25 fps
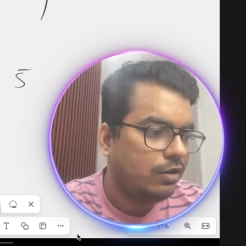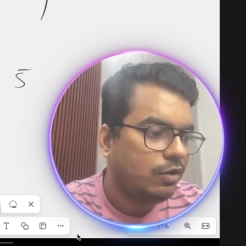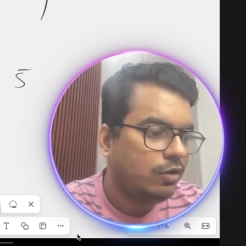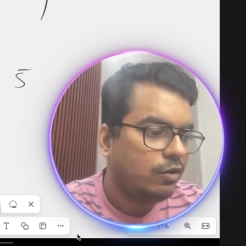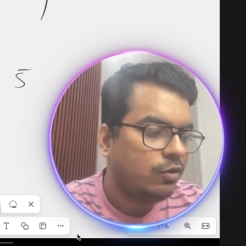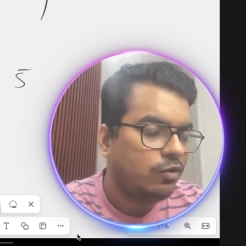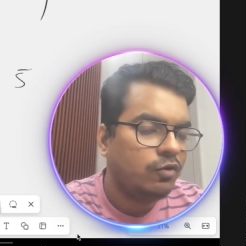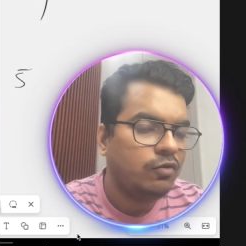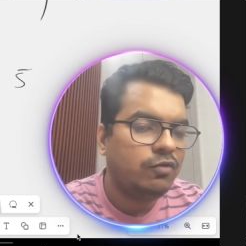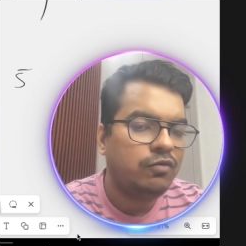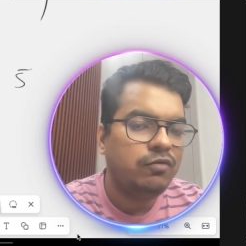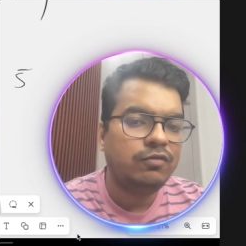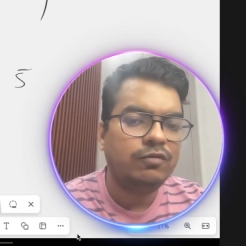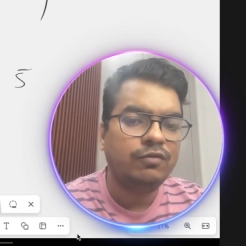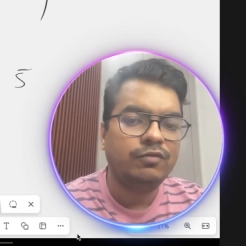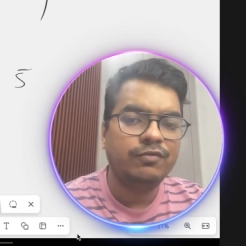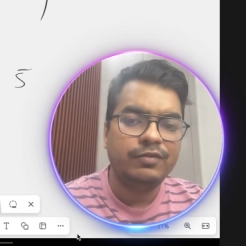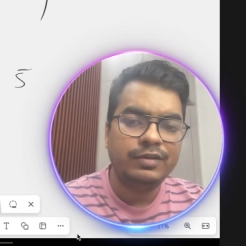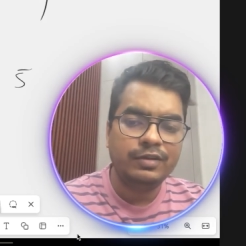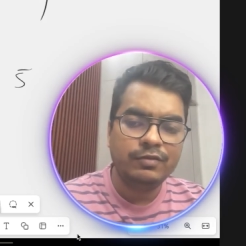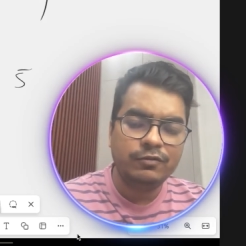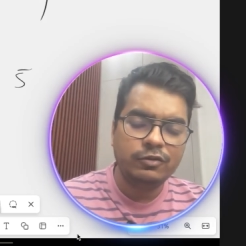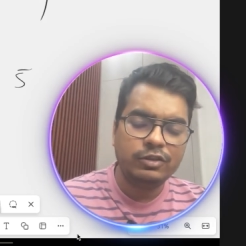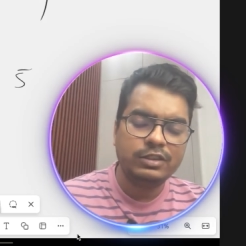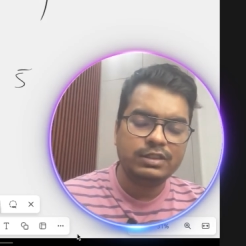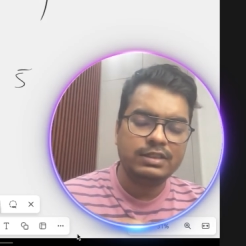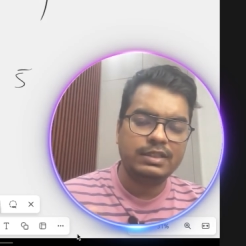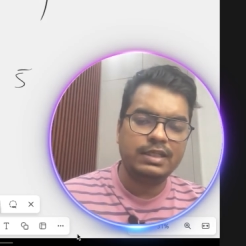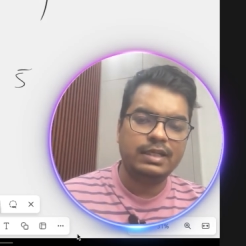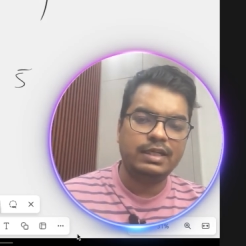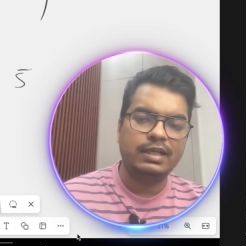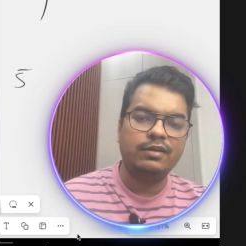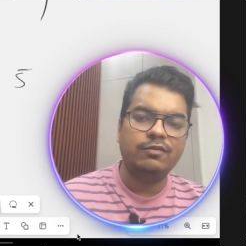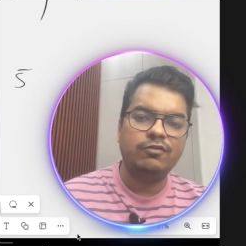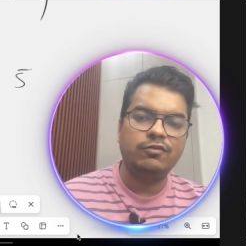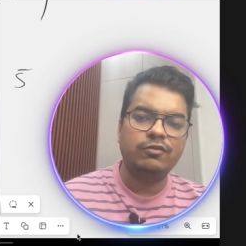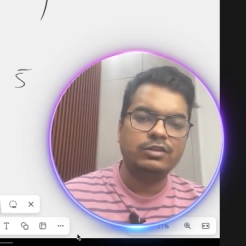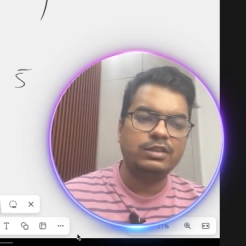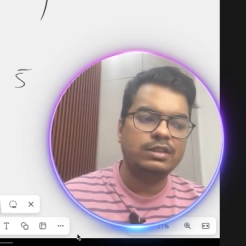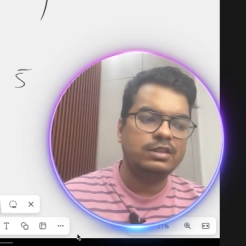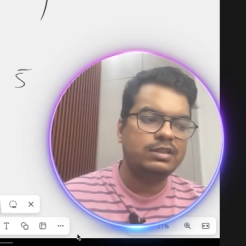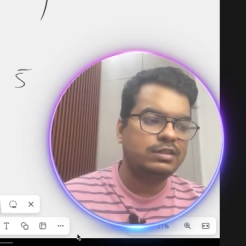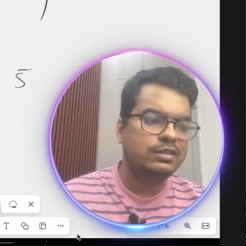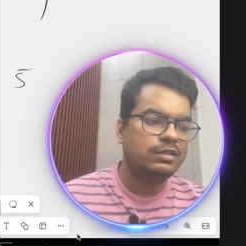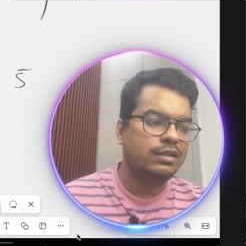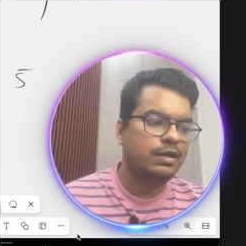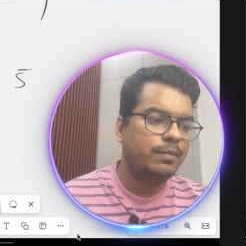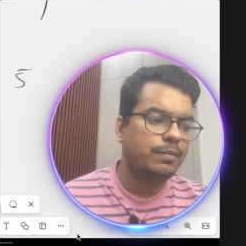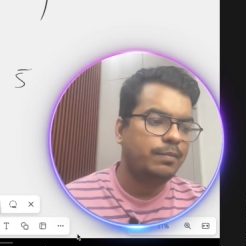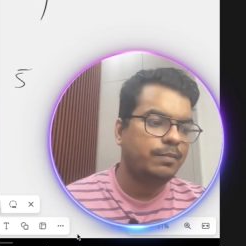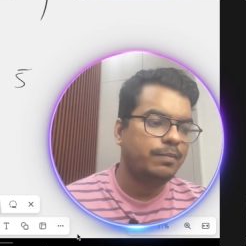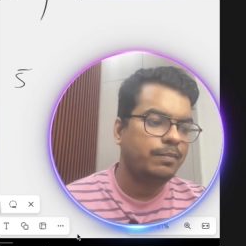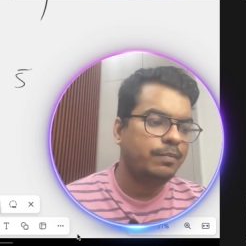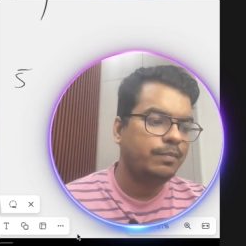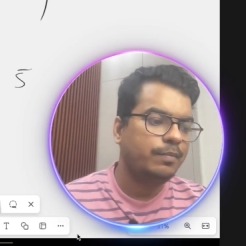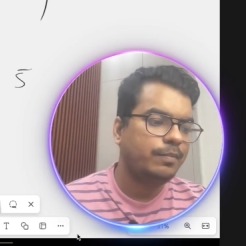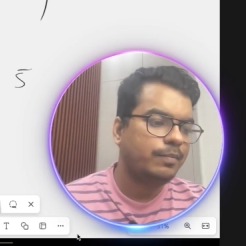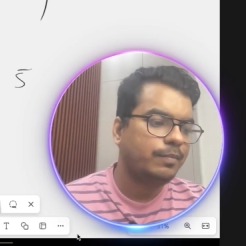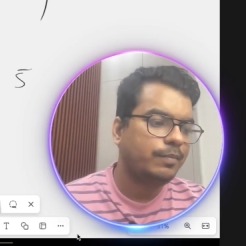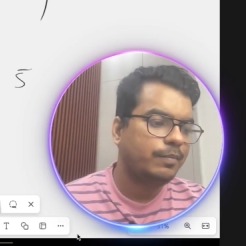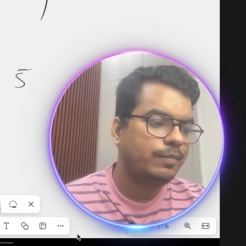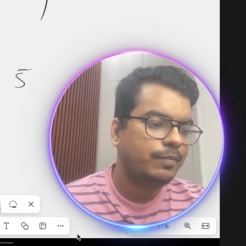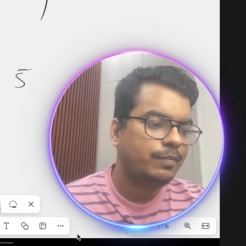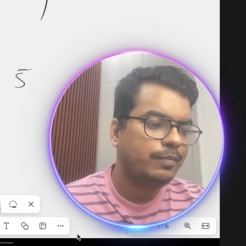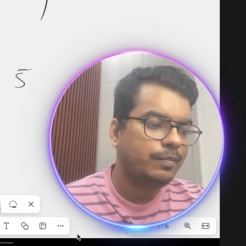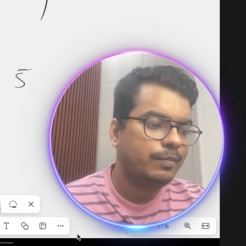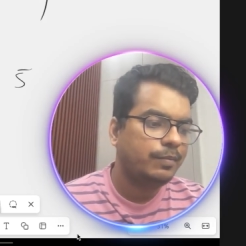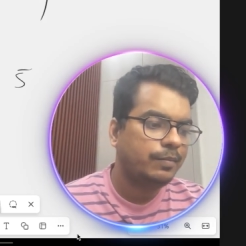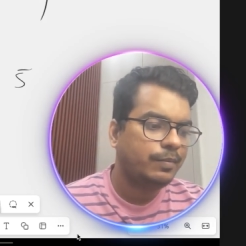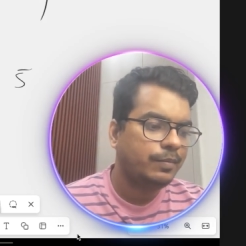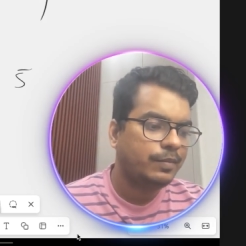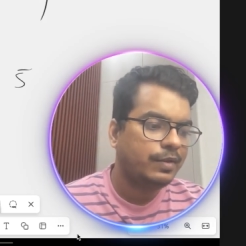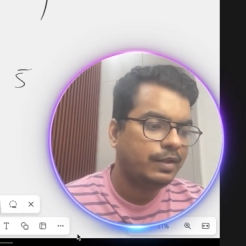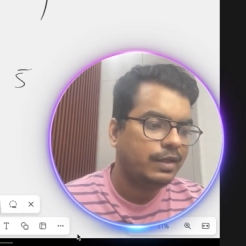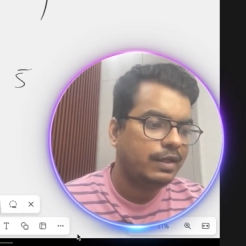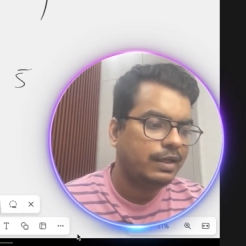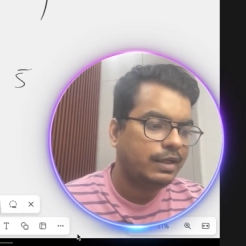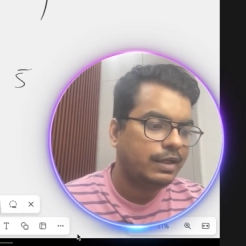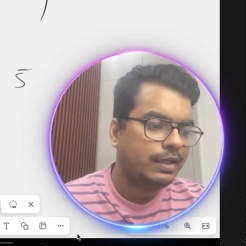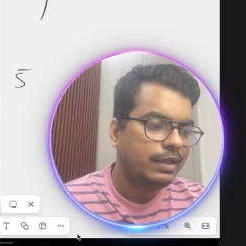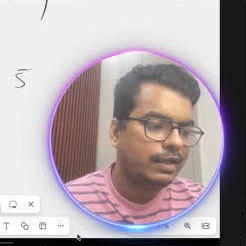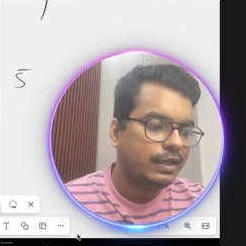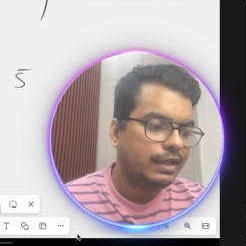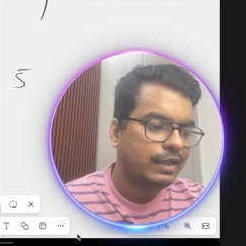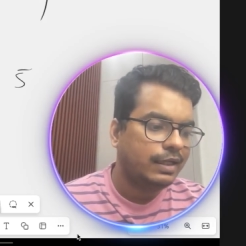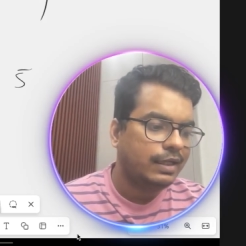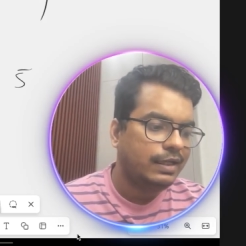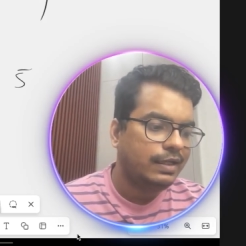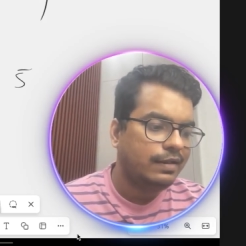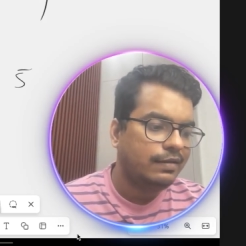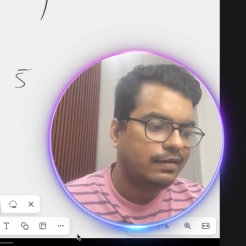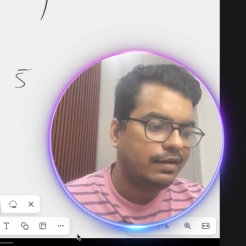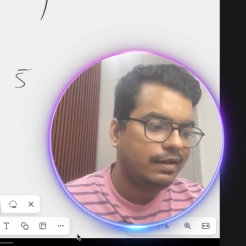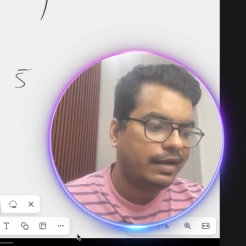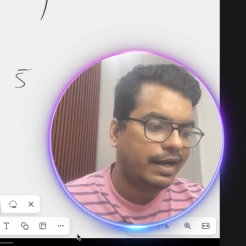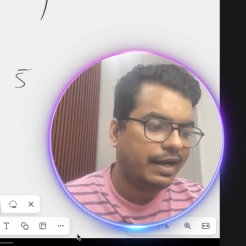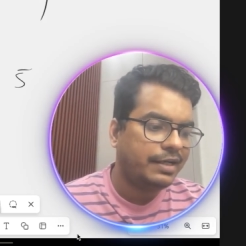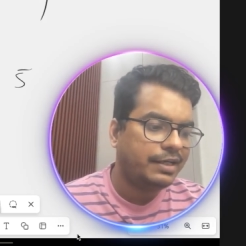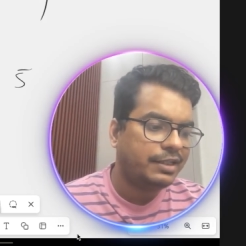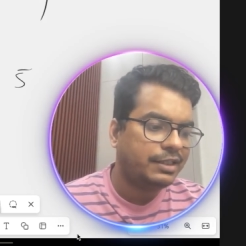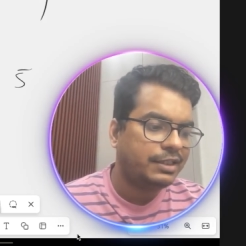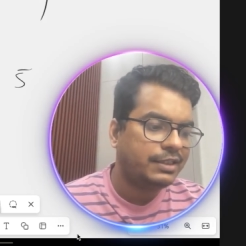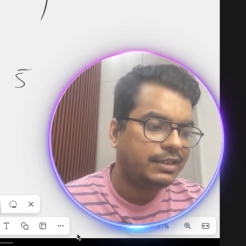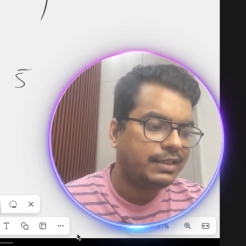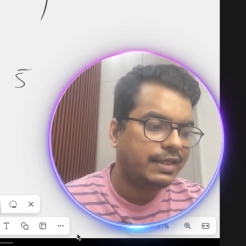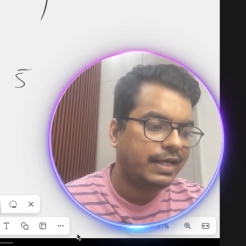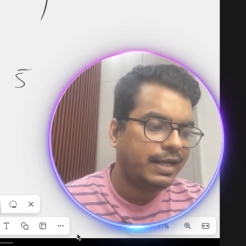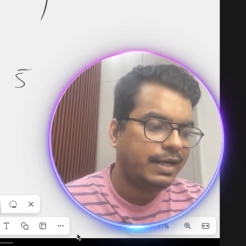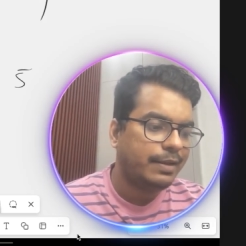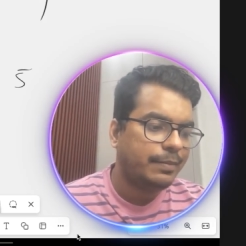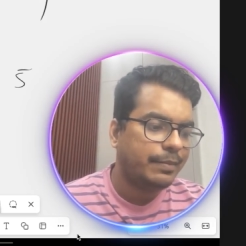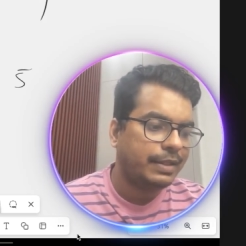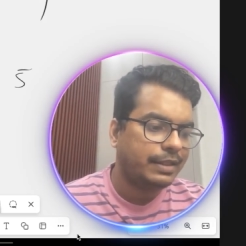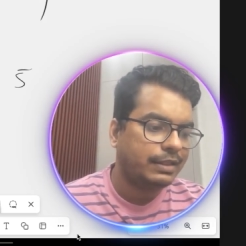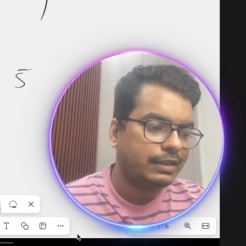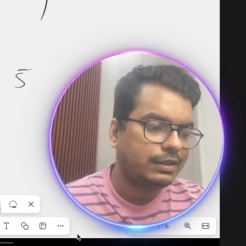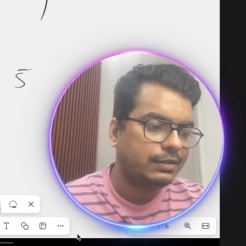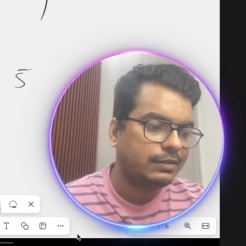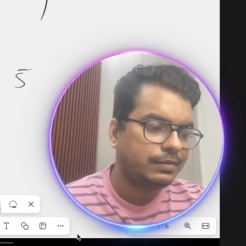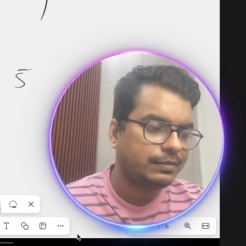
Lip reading: So we would say for the sum, E is an identity element.